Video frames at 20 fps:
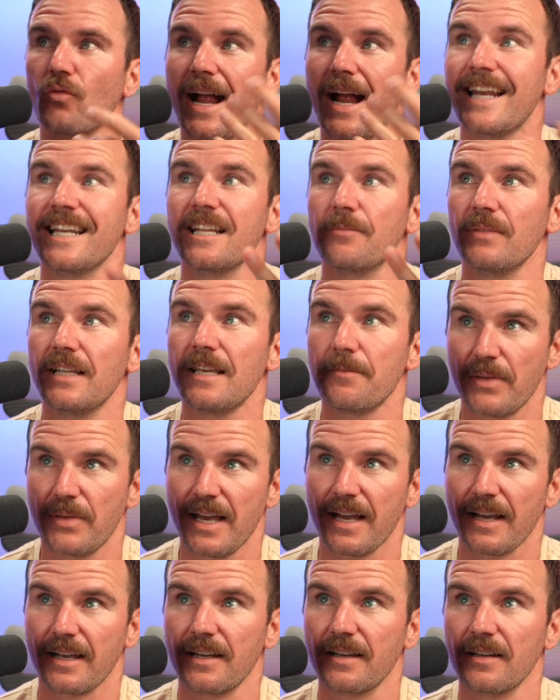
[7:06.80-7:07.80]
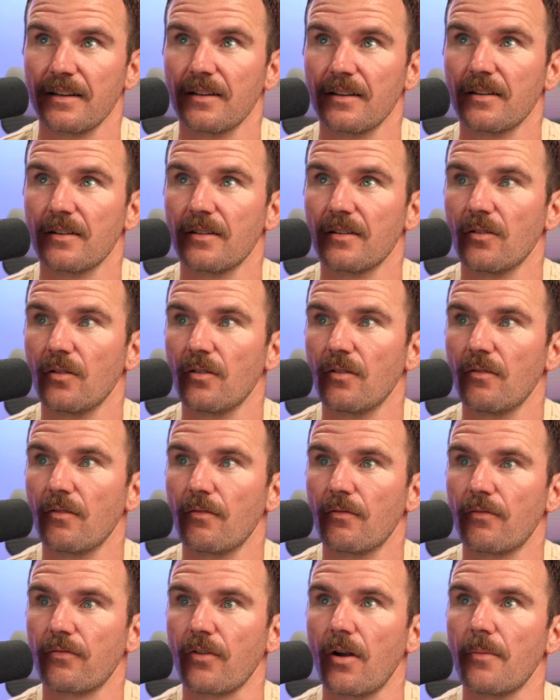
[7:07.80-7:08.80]
randomly pick
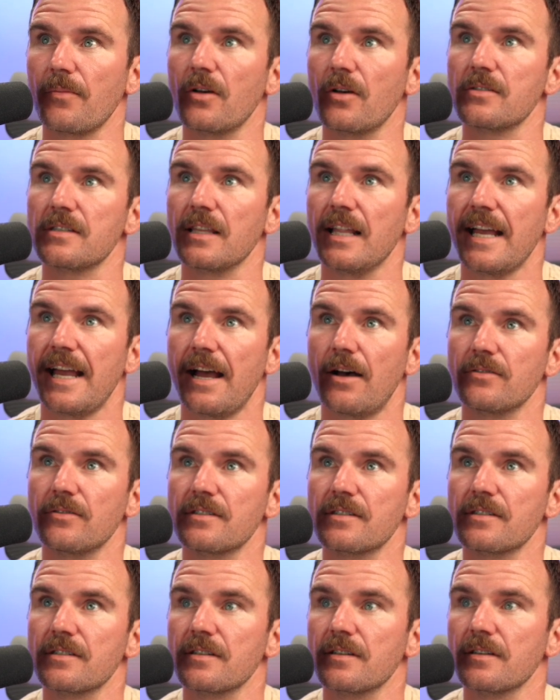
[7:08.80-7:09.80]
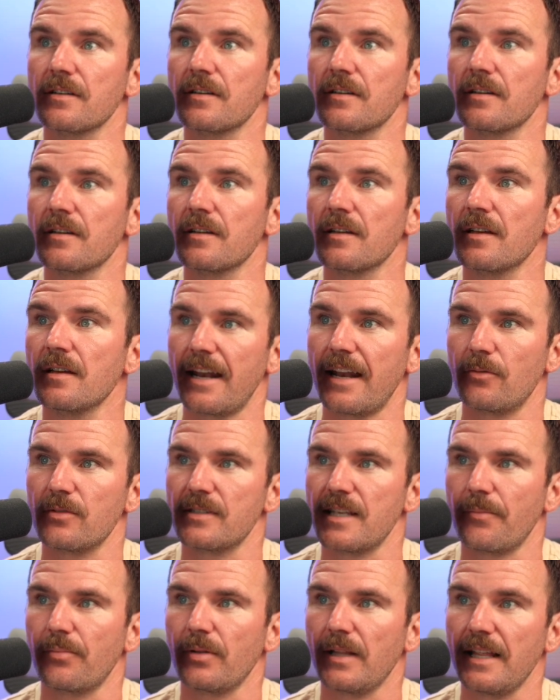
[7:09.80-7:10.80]
from those layouts. And it will
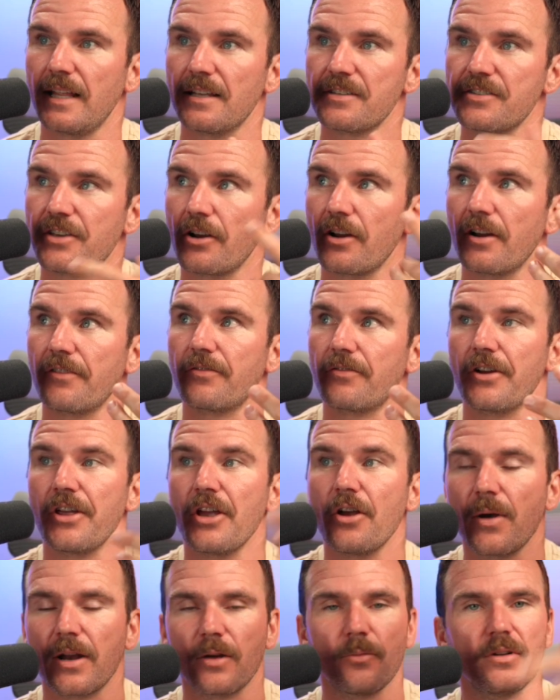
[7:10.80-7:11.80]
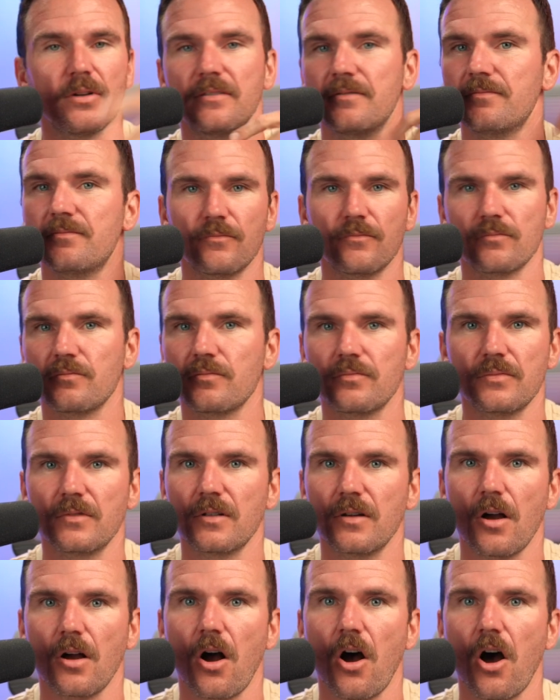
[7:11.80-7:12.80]
say playlist curated for you, and it will
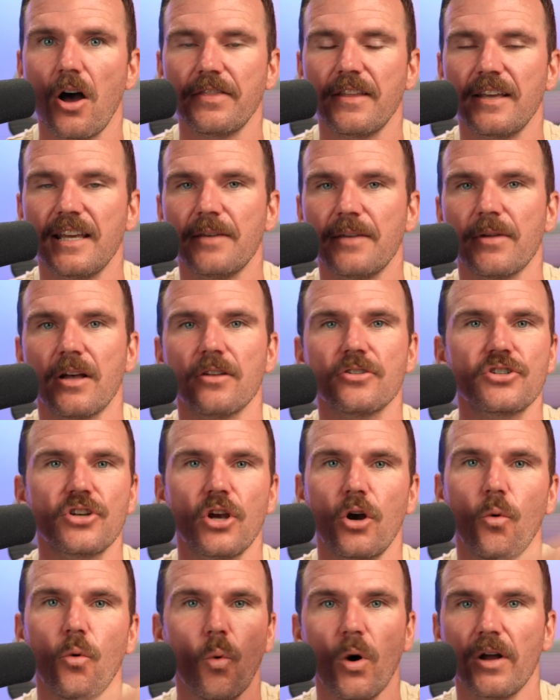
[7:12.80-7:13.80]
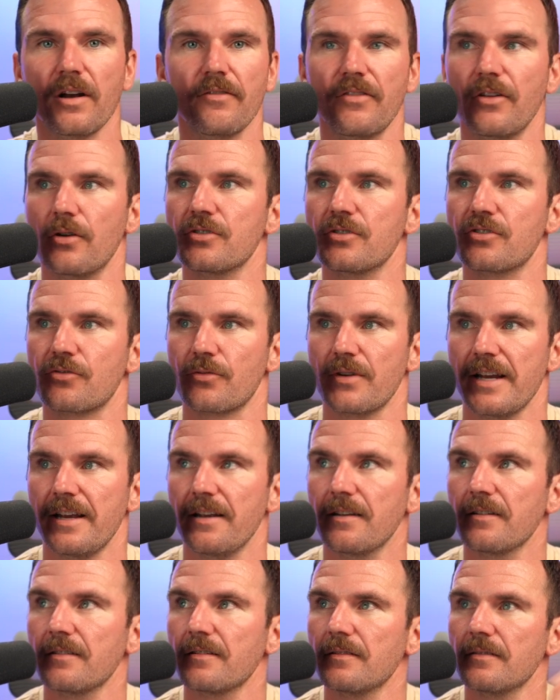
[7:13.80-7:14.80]
on the email show one of those 3
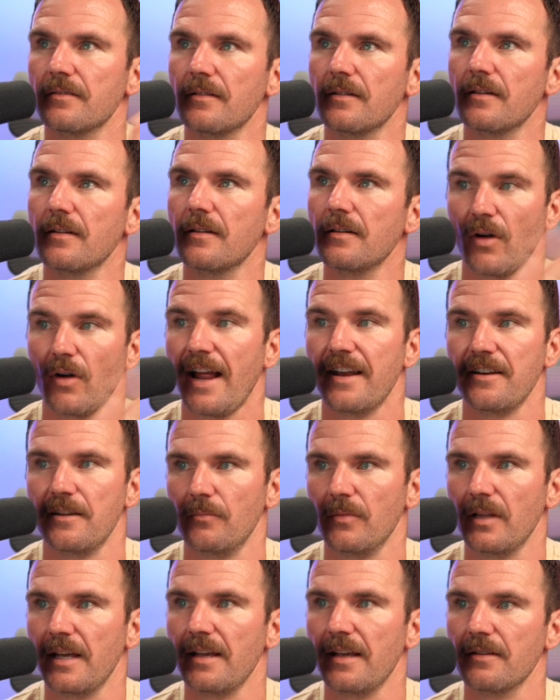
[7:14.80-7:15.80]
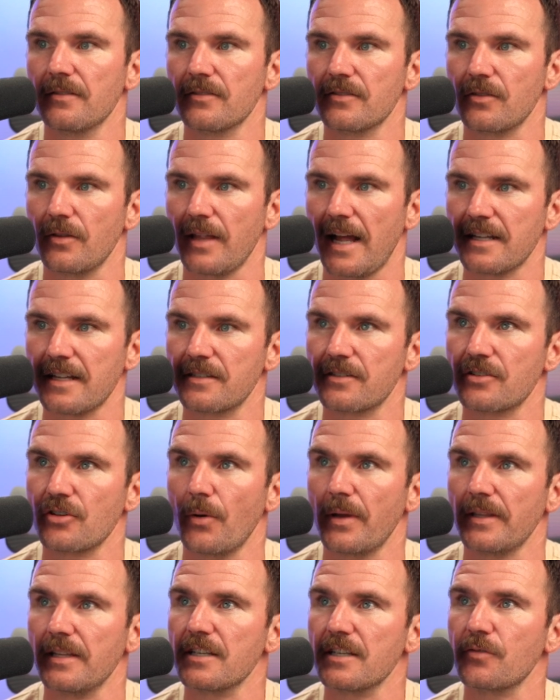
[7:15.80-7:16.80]
randomly. So that's
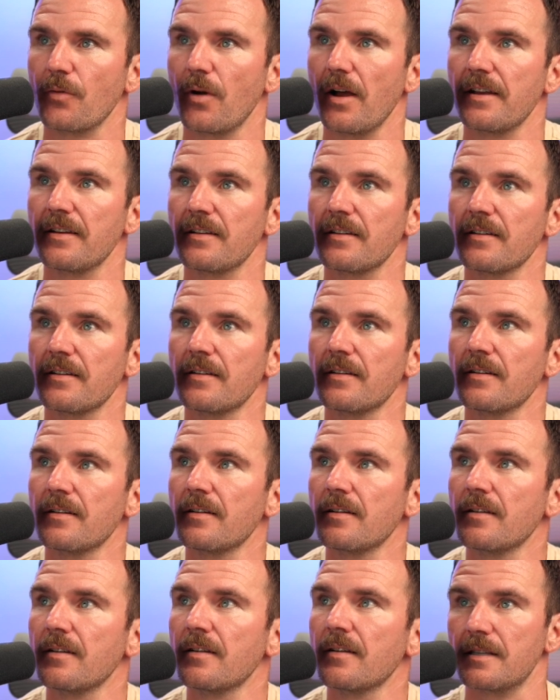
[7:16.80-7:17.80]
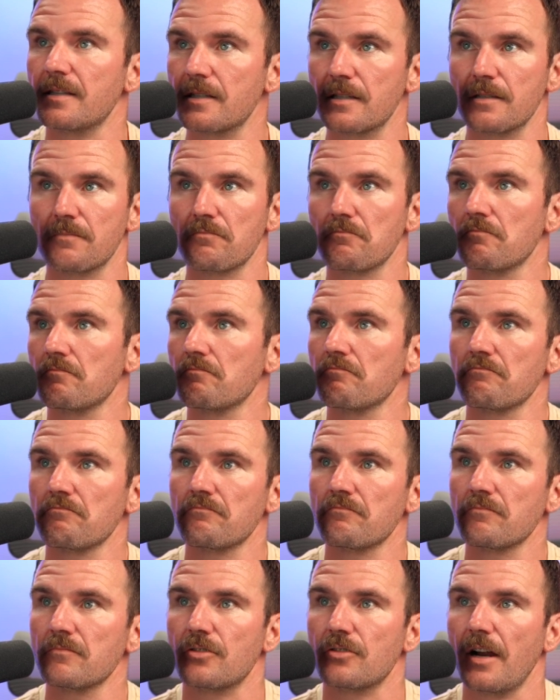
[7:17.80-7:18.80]
showing this one. Let's
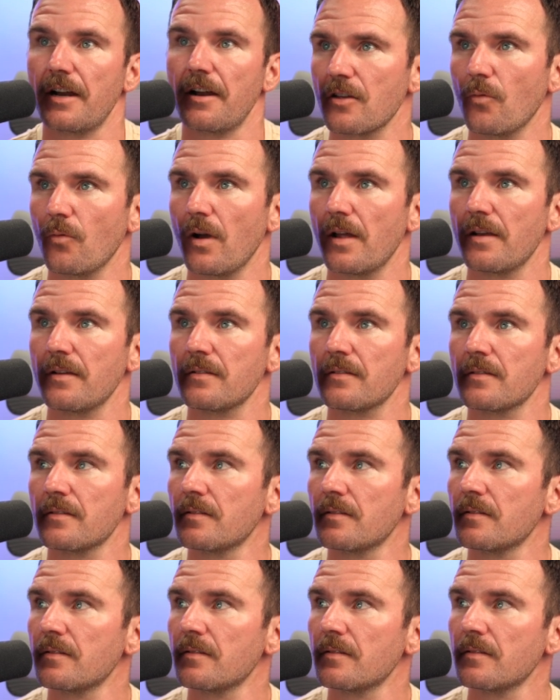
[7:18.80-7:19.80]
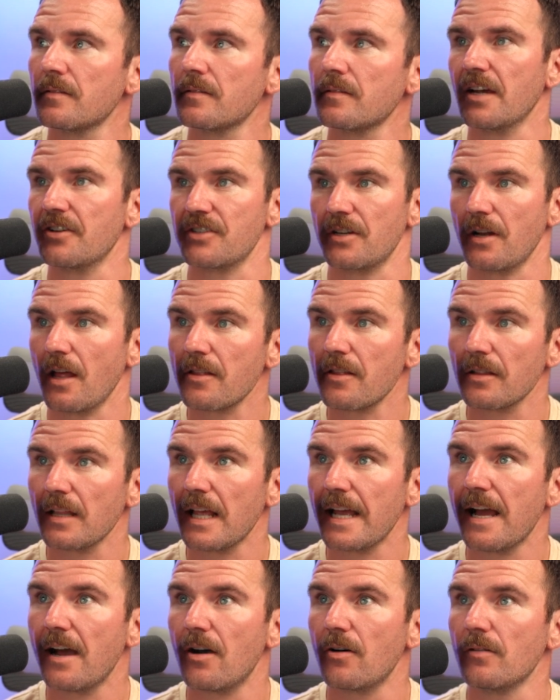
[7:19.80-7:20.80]
try another one. Here's another
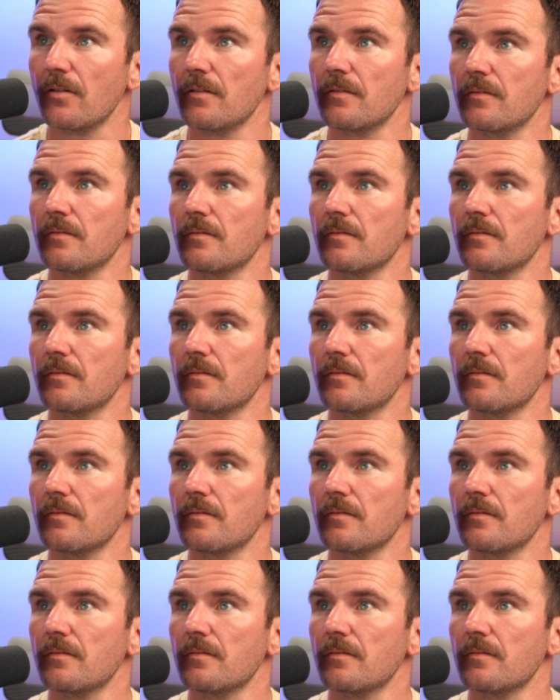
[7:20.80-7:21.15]
layout,